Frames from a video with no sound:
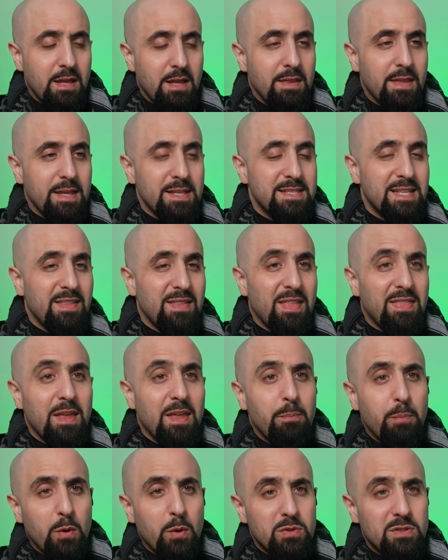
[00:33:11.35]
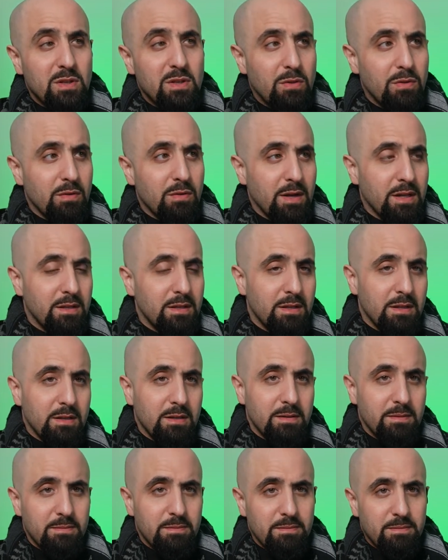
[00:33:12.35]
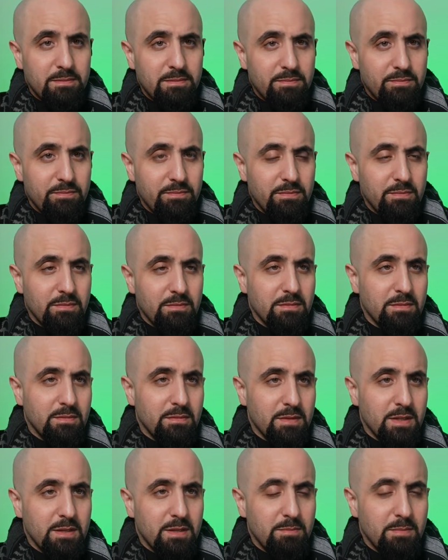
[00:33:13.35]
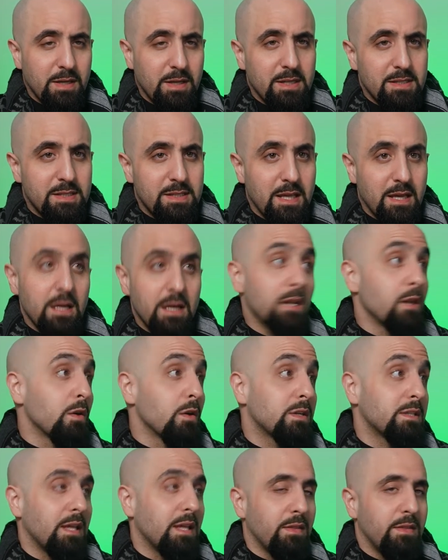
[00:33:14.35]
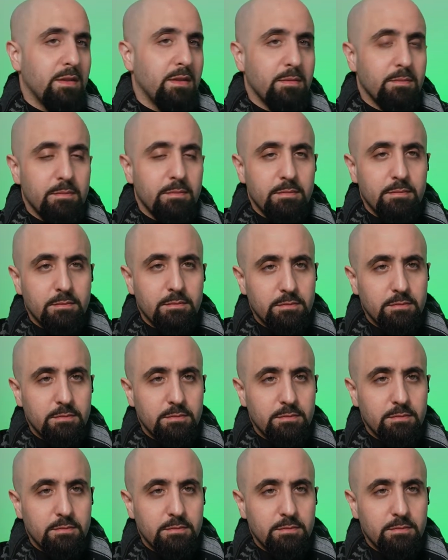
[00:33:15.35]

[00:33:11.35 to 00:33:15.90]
they said that they posed a threat because they looked at them.